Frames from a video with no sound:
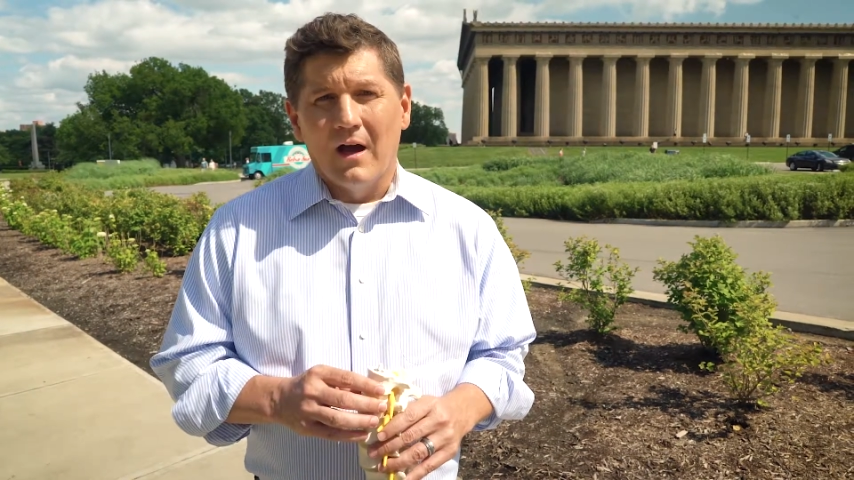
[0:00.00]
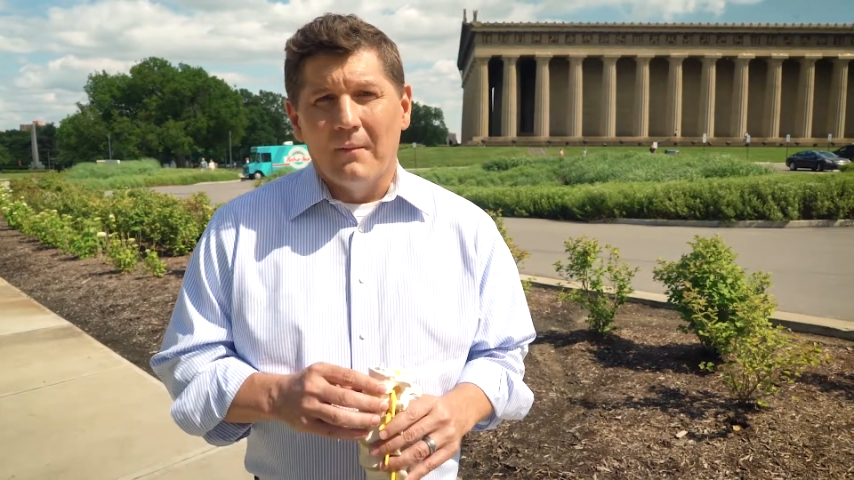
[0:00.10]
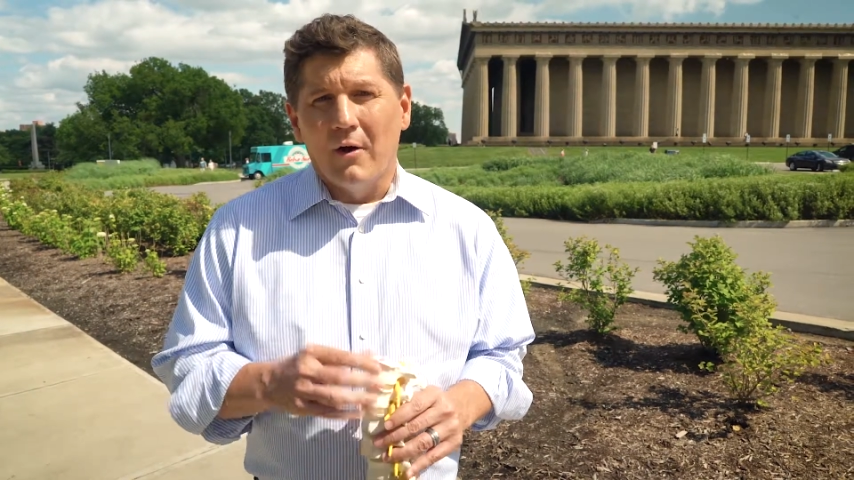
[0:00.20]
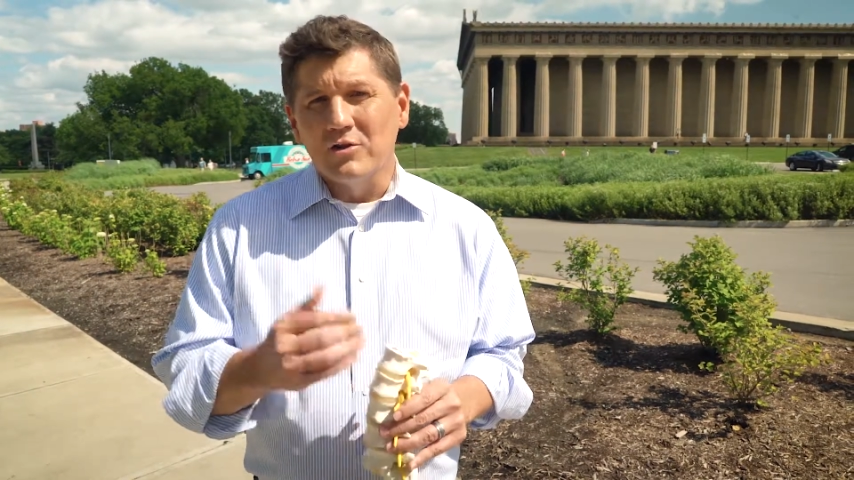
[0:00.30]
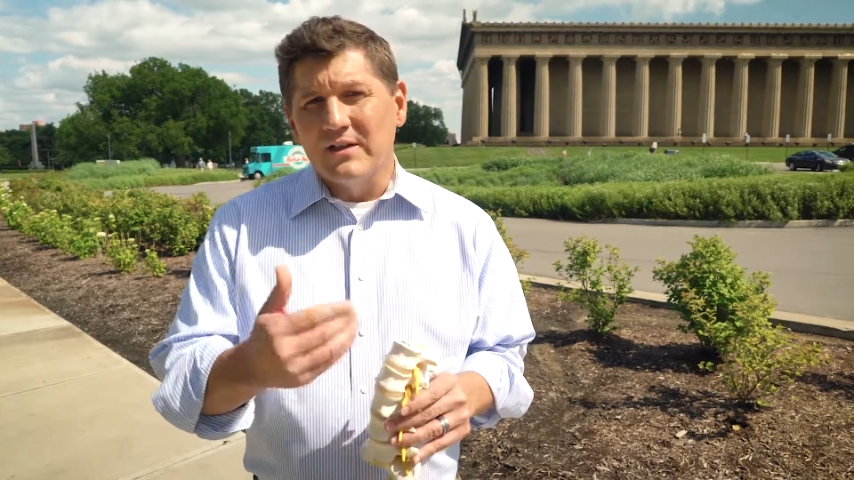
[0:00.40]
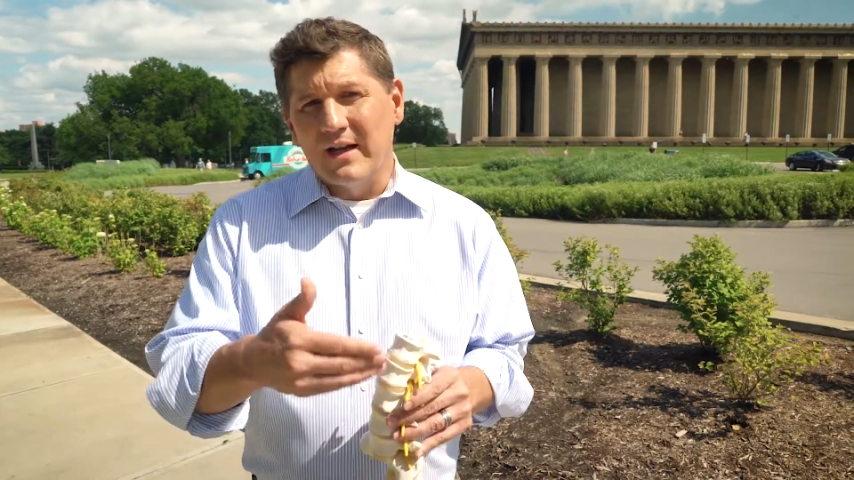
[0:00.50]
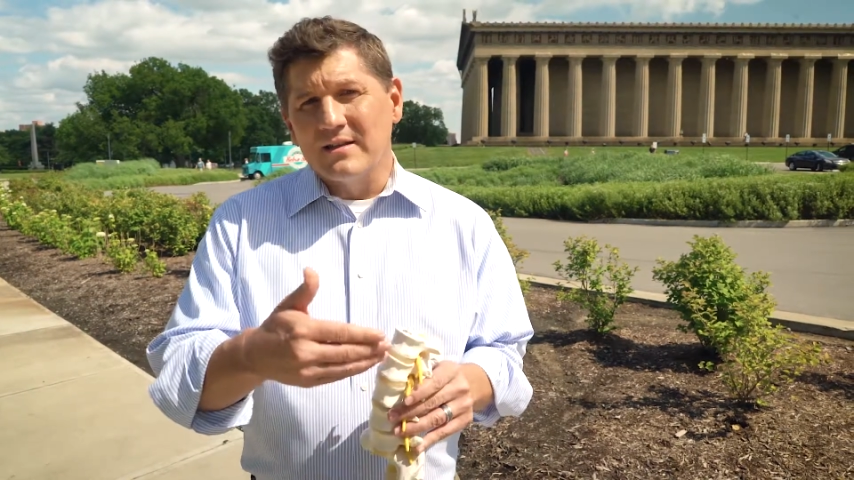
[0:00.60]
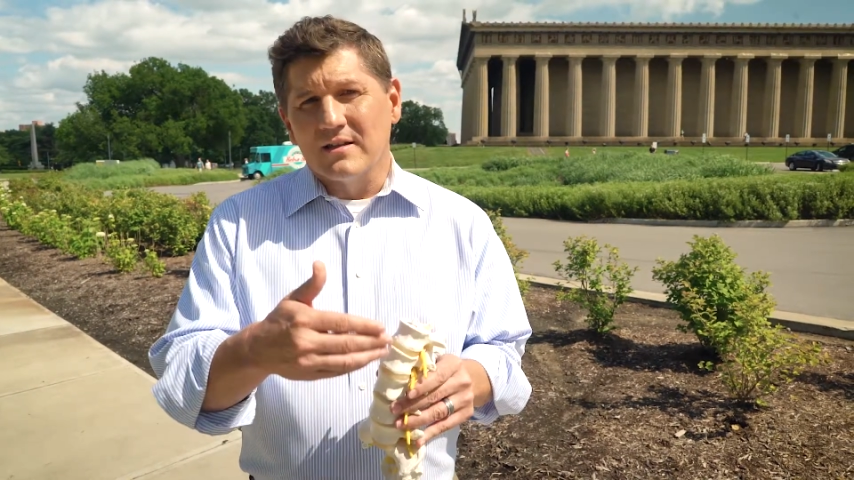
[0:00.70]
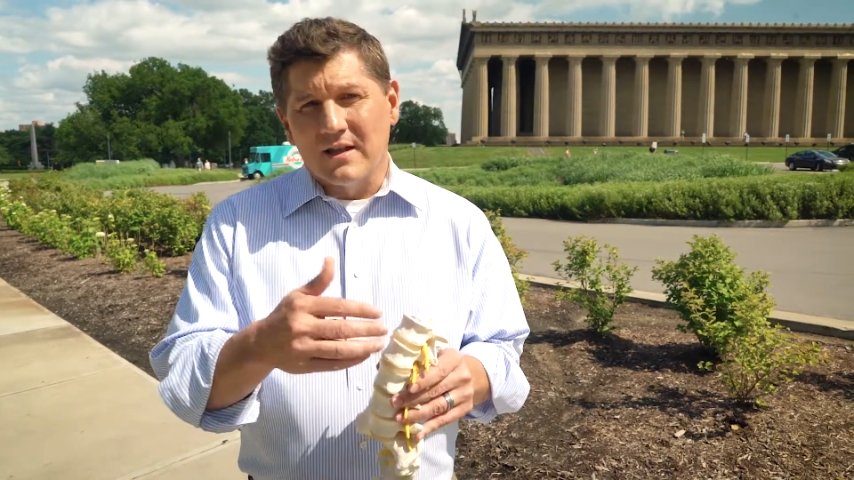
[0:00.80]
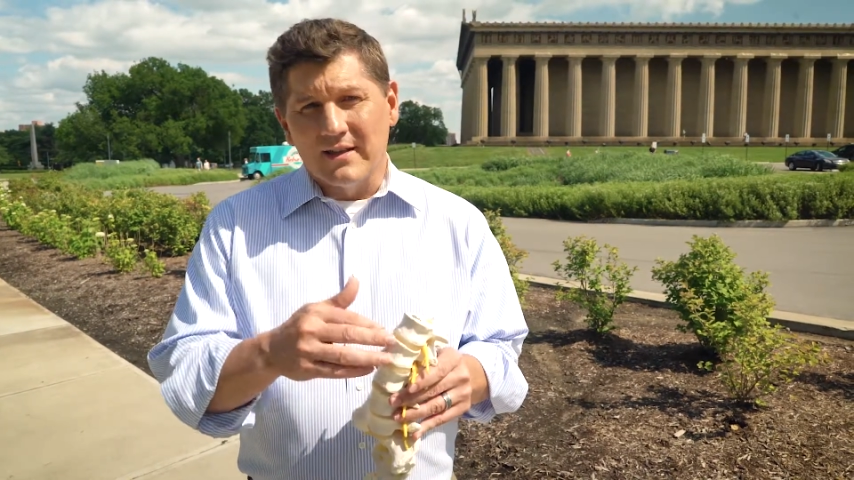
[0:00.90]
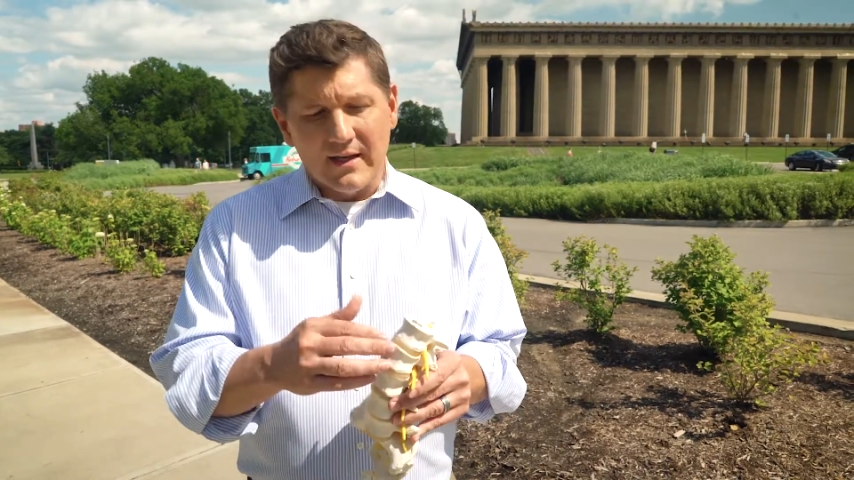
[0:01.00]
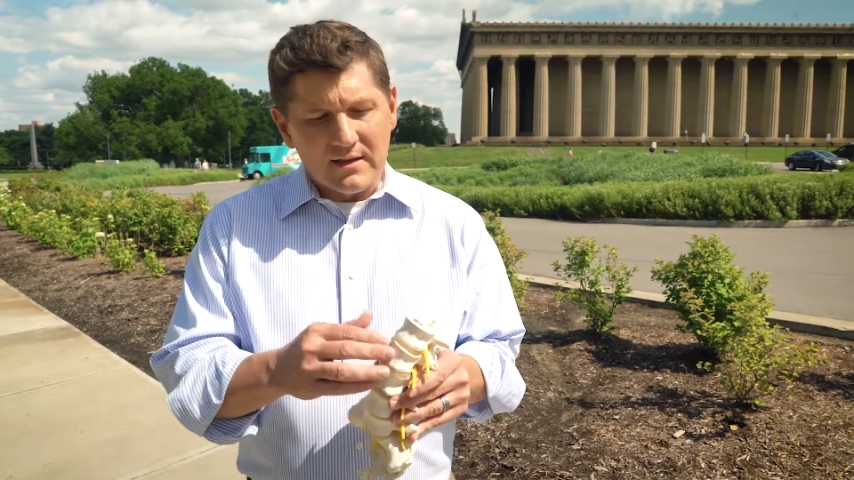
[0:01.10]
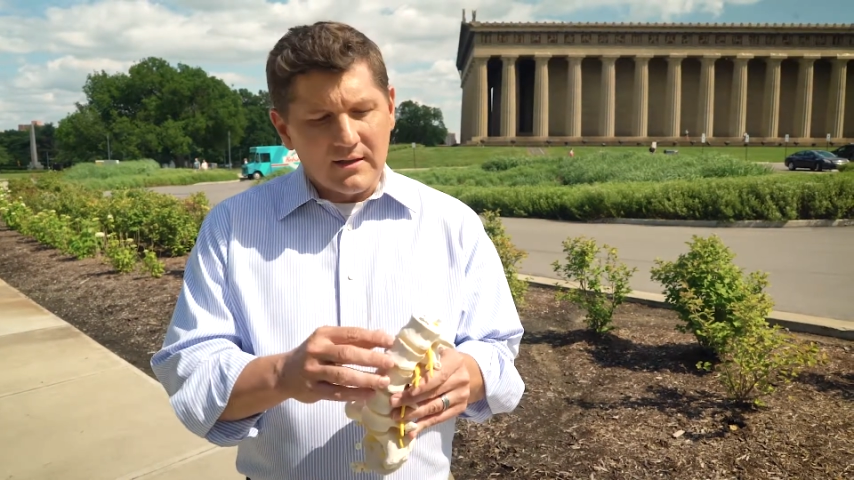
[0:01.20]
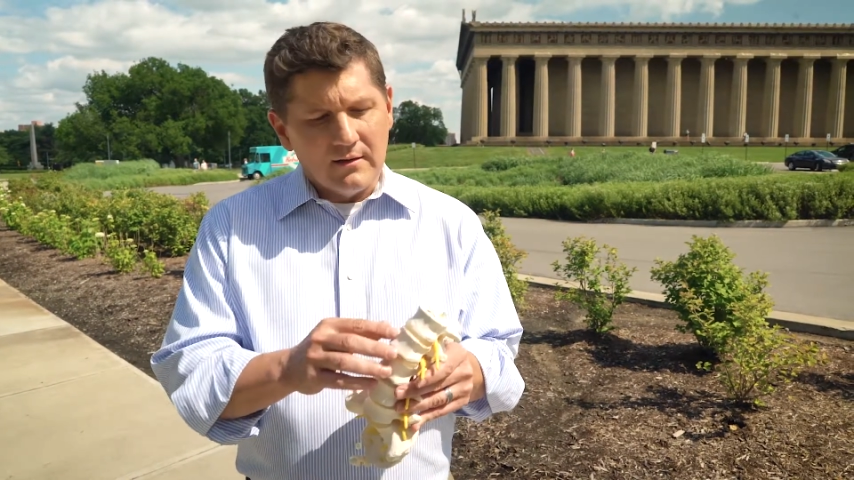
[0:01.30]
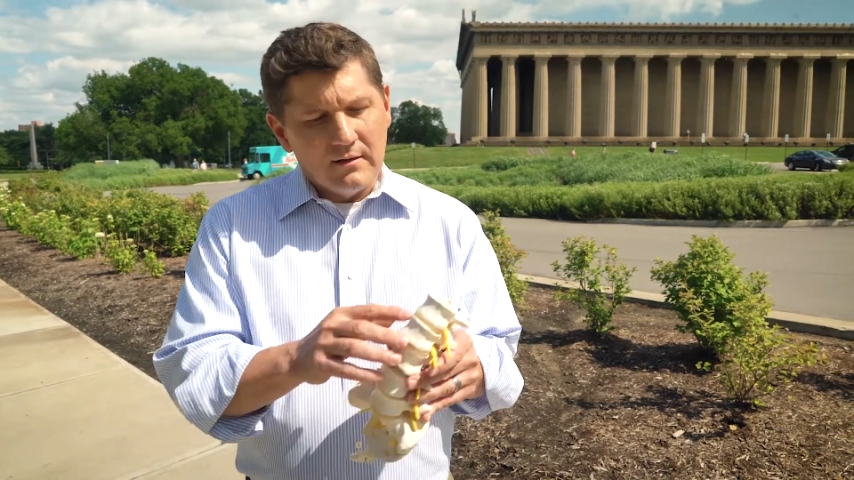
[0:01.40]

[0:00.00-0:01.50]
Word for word: A bulging disc is a disc